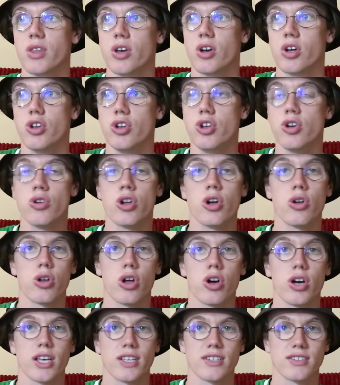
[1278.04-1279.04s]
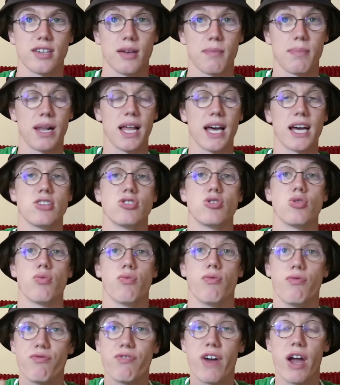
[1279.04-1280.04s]
Nuno likes players who are
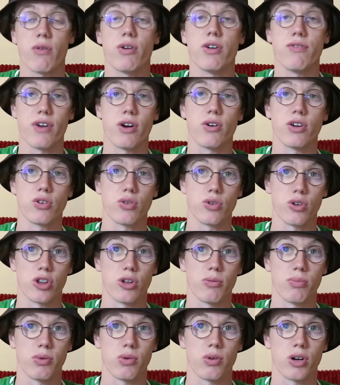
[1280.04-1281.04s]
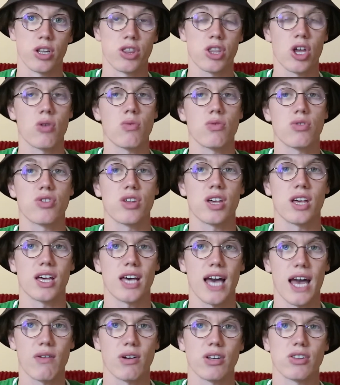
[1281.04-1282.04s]
very, very good on the ball, and I don't think
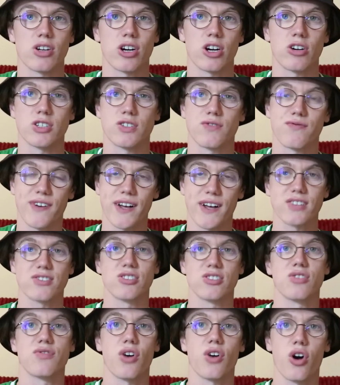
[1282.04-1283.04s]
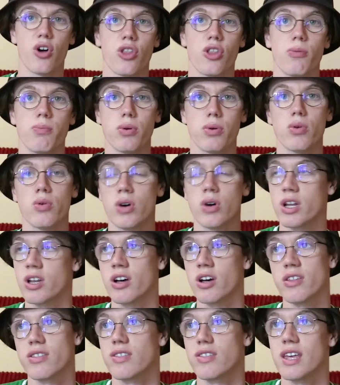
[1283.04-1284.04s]
Eric Dyer is fast enough on the ball, and
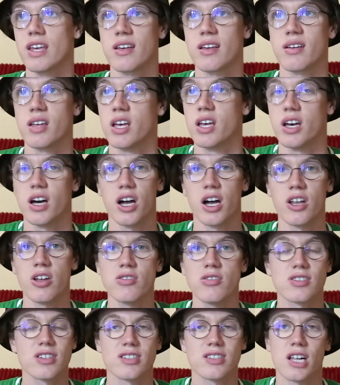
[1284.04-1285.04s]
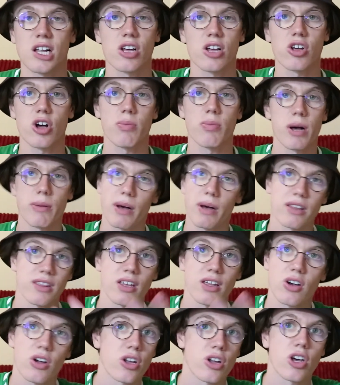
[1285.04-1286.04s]
I know it's going to sound like a cop-out, but I
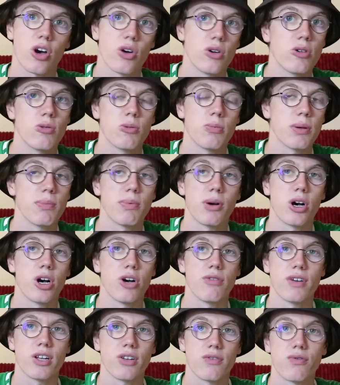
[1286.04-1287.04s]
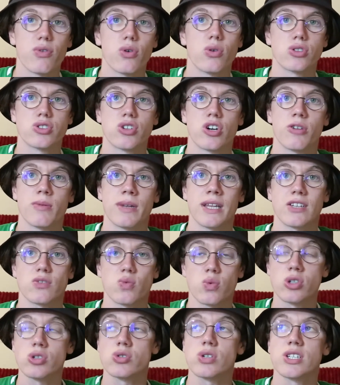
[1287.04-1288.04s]
think Conor Cody would be perfect for Tottenham, and that's
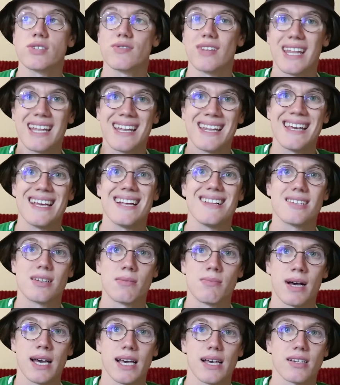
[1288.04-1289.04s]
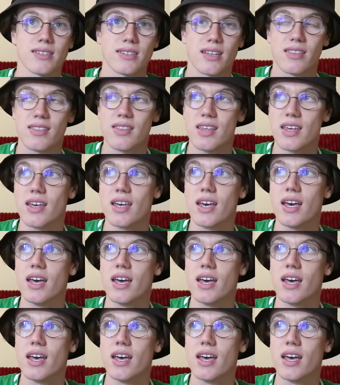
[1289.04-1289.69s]
one transfer they need to make, because I think,